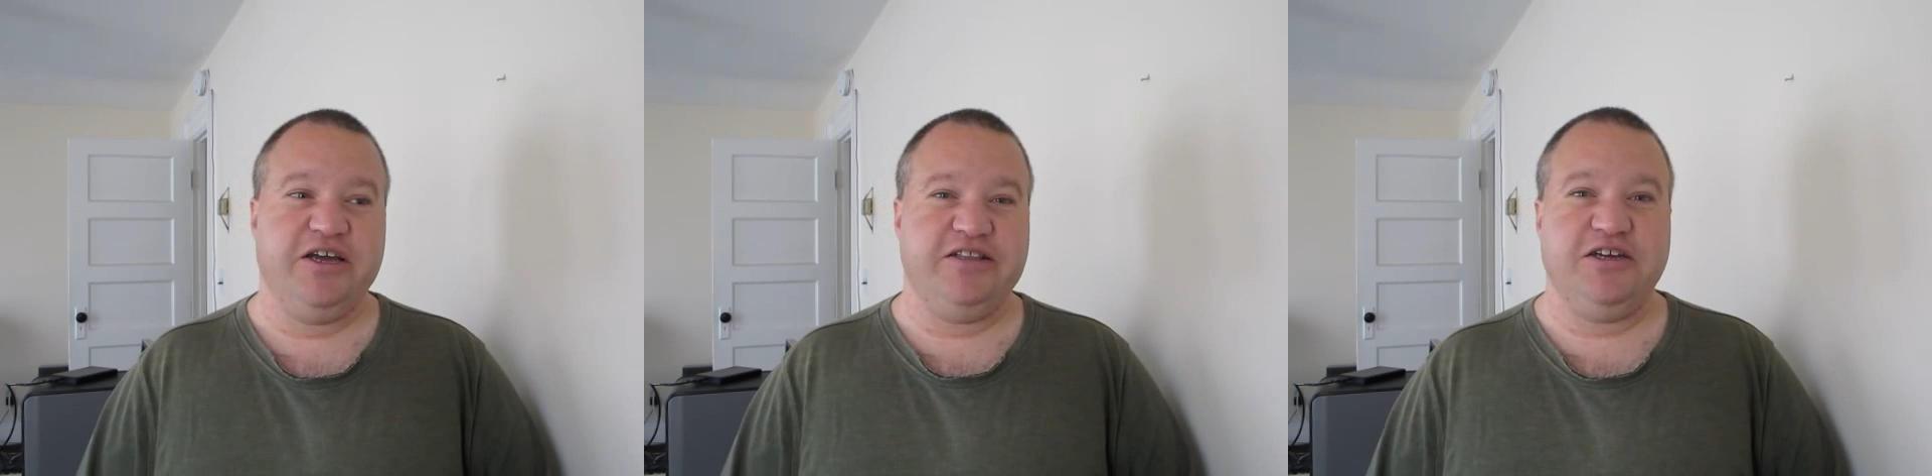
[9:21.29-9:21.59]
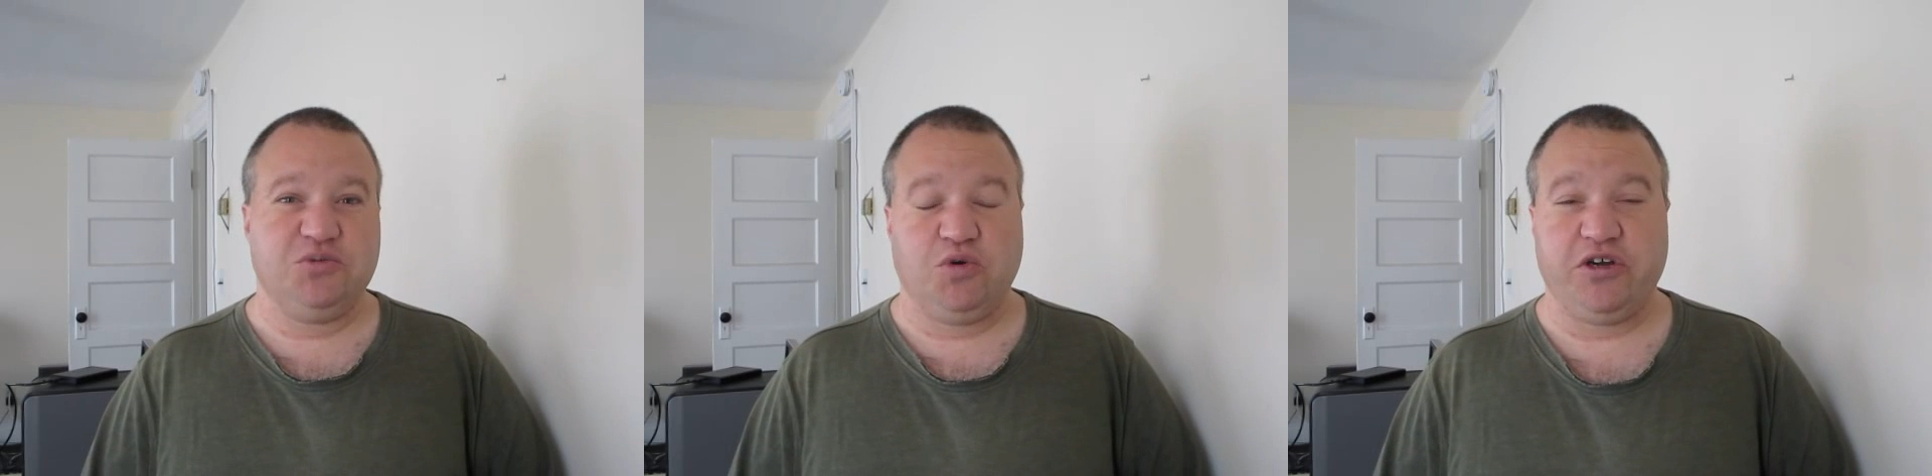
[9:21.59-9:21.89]
It
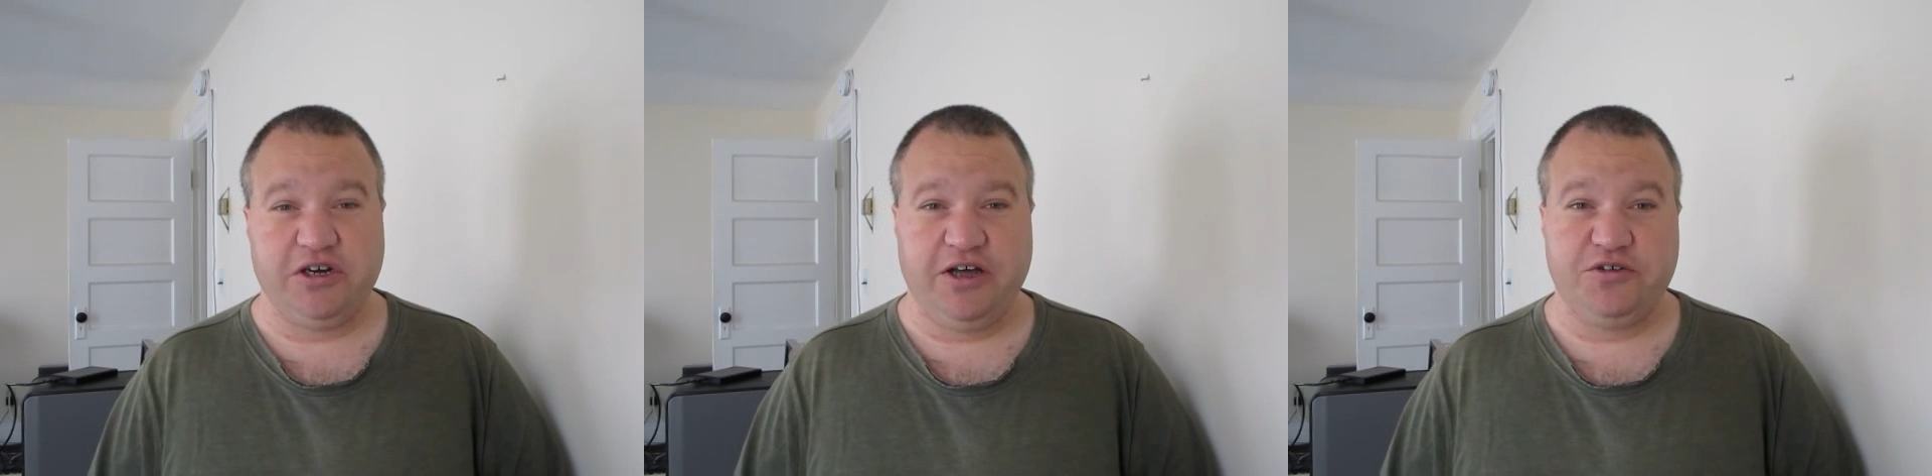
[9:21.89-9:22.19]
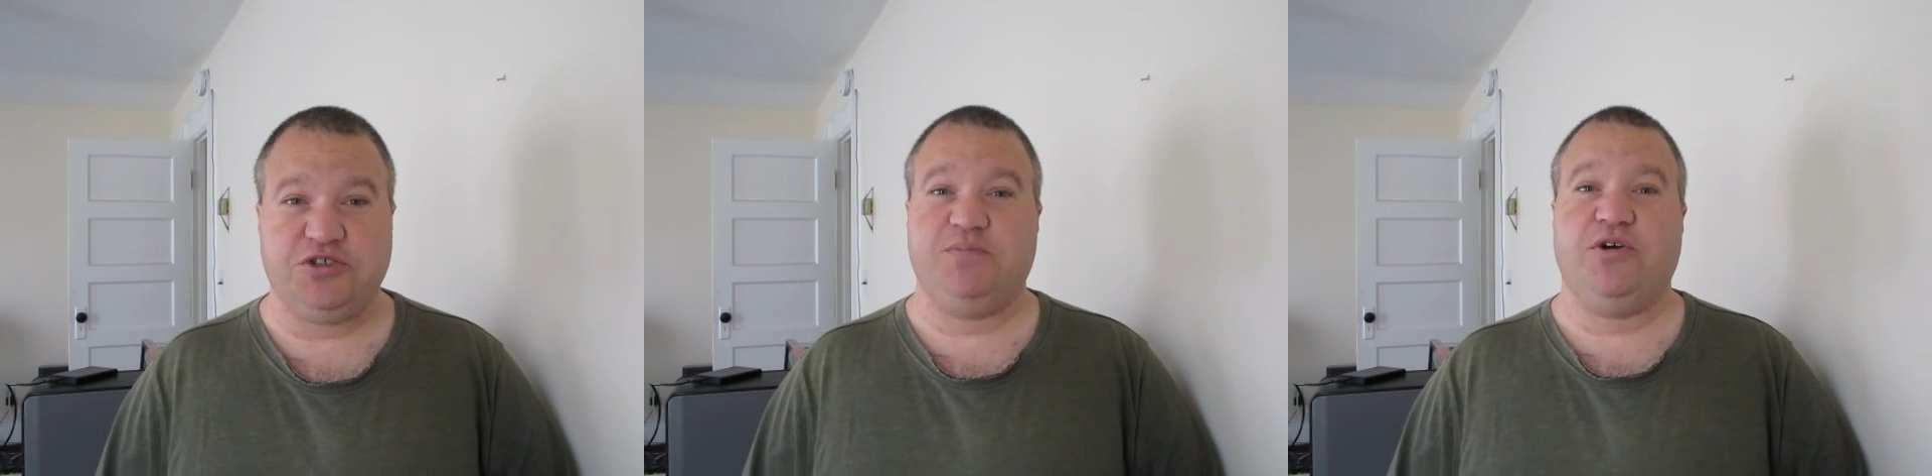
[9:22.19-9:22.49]
does work in
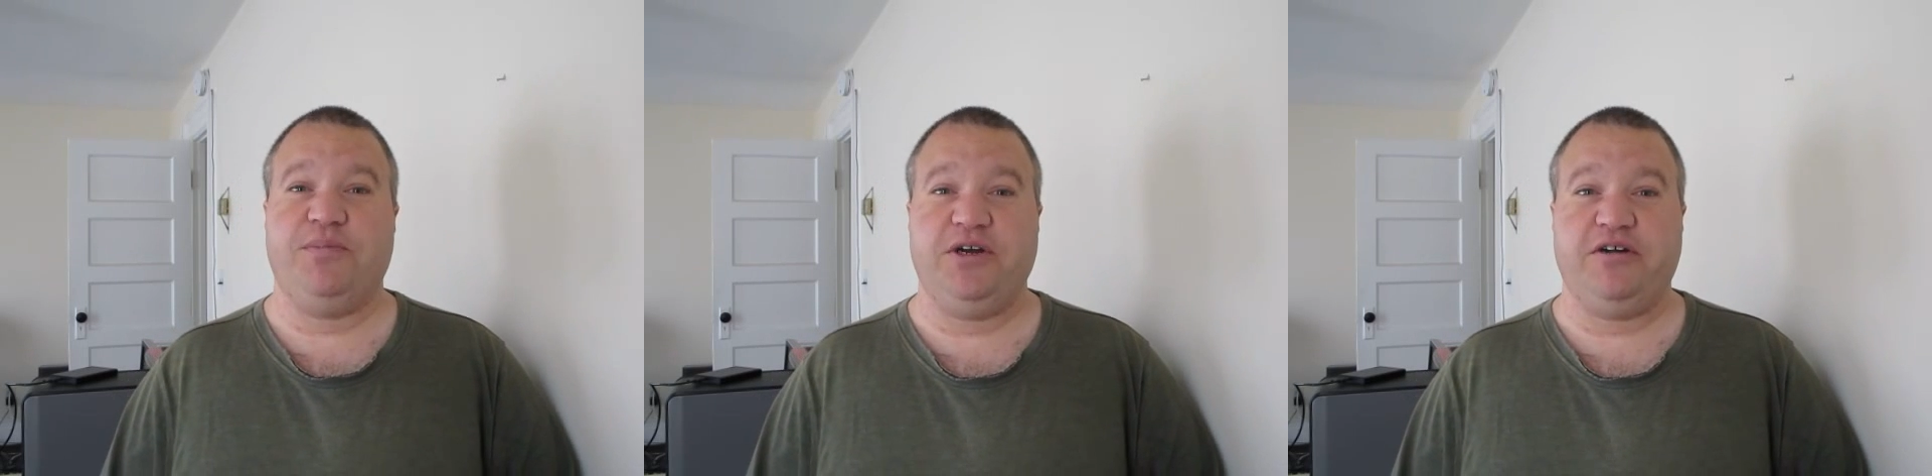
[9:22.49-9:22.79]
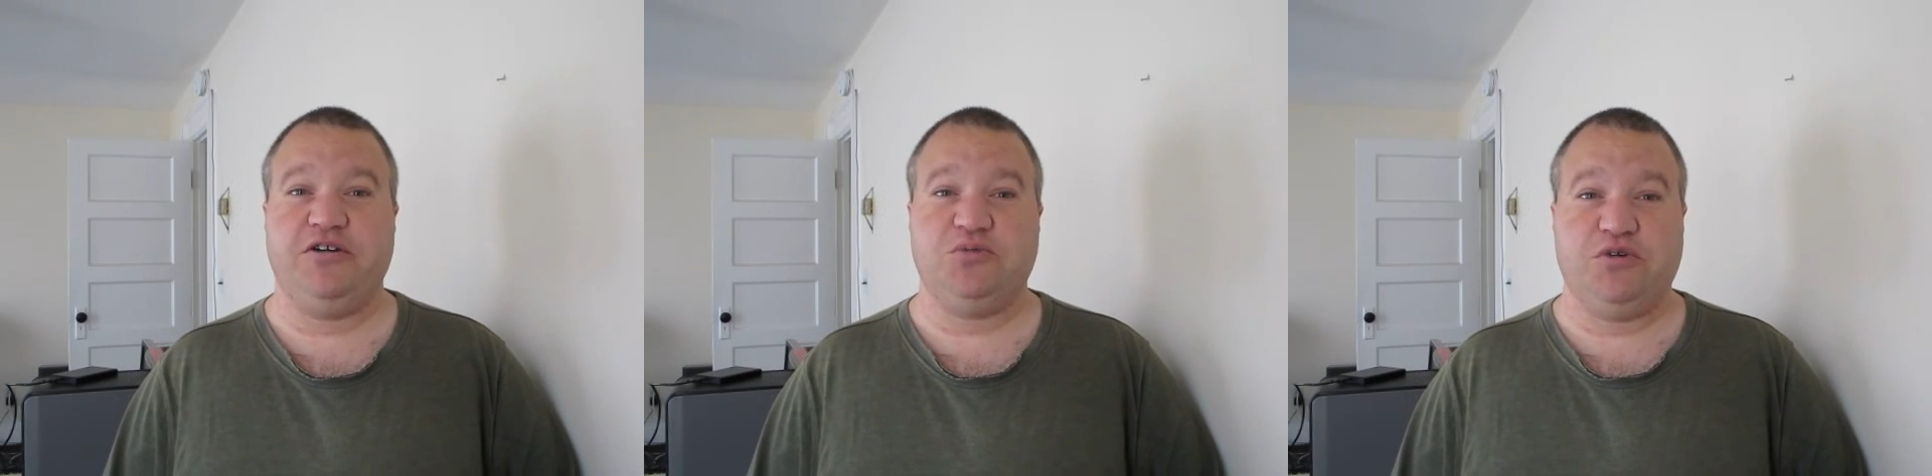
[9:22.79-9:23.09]
other suburban areas